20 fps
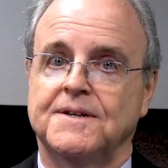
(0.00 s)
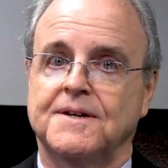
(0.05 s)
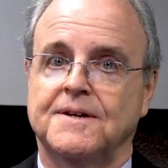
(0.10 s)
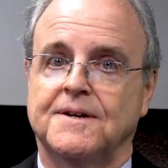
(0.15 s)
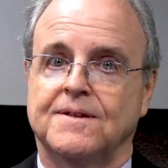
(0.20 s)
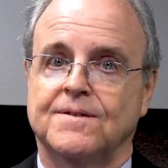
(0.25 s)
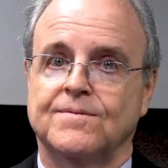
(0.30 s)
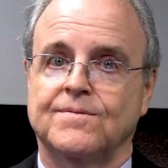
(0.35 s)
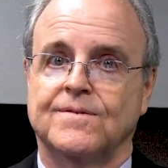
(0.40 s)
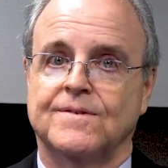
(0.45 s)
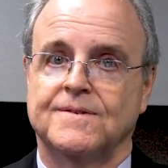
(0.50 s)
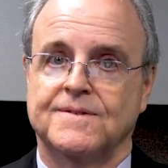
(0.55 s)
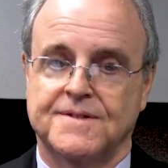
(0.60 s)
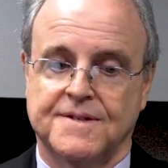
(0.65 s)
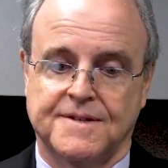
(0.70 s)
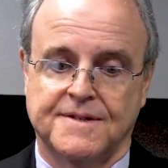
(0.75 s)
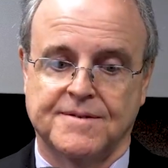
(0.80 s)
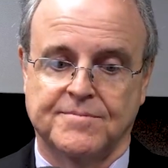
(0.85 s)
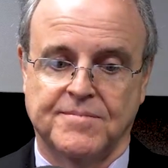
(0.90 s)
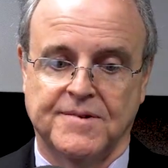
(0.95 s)
in other words,
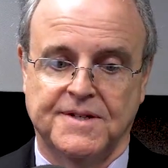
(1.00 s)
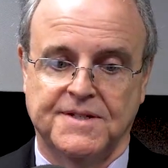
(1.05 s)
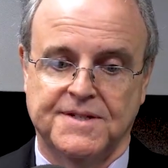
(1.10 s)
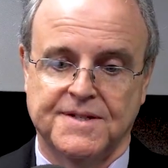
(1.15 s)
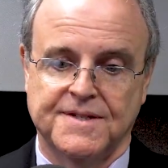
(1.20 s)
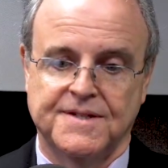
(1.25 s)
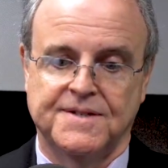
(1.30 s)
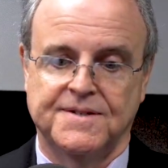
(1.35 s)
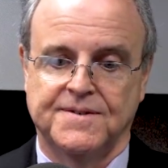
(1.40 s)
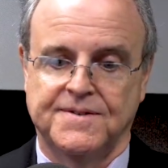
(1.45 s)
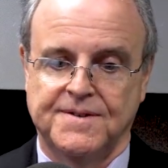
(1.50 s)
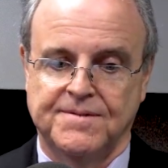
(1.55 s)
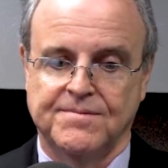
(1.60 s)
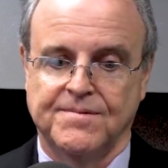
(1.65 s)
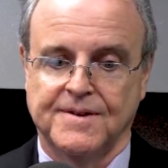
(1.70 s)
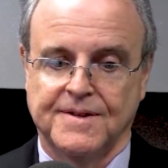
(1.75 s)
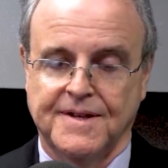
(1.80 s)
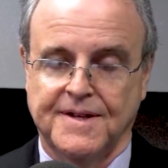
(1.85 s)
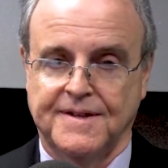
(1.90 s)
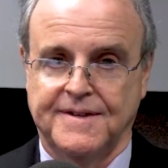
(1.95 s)
that the breach of the duty
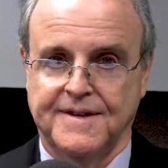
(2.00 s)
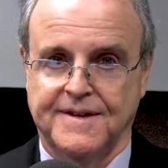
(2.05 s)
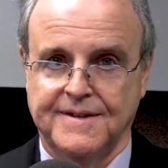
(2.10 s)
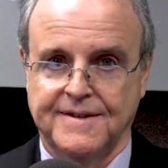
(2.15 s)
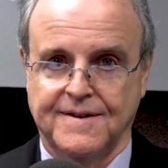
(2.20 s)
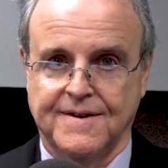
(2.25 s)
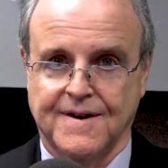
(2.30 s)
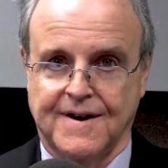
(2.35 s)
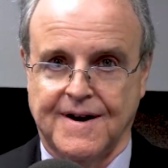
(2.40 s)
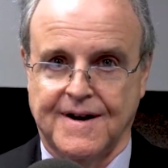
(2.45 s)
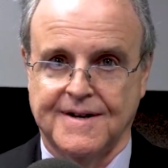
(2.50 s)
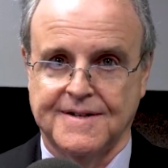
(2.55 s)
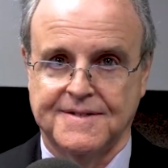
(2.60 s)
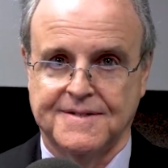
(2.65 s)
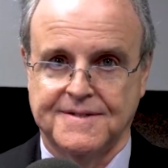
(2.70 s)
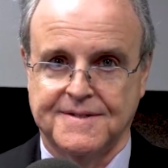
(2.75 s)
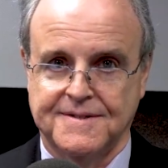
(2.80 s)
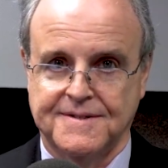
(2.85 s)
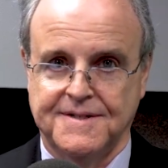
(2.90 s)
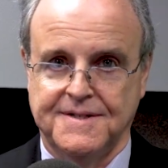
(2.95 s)
really did
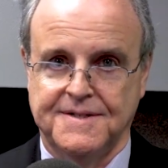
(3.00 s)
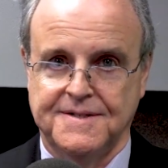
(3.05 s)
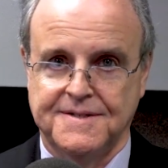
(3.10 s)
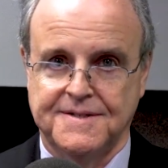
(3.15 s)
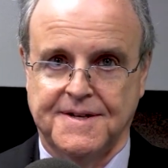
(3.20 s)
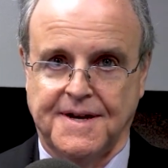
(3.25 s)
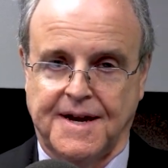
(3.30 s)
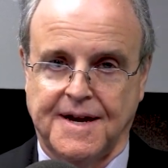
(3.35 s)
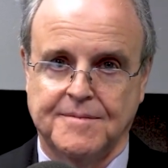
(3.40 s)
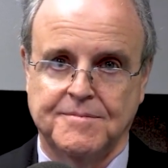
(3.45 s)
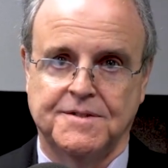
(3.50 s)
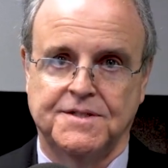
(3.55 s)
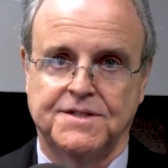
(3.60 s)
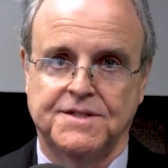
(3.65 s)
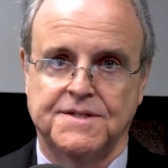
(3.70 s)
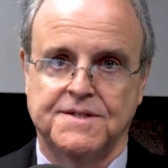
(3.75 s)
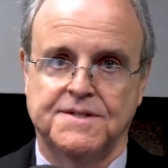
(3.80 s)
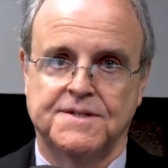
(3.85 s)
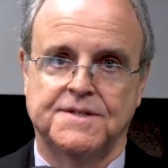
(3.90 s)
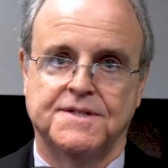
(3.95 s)
cause these
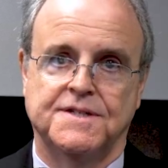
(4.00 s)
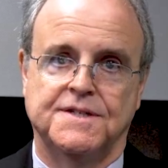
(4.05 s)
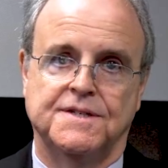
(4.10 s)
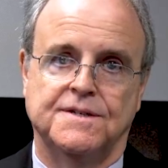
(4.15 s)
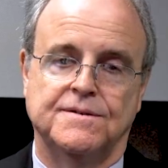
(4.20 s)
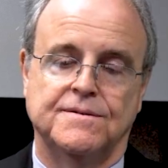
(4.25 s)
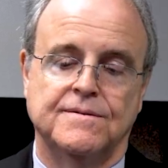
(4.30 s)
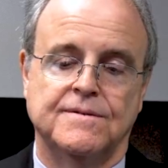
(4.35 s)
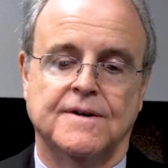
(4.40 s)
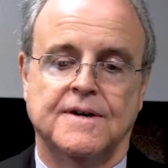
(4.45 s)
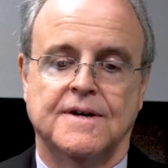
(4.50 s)
damages to you.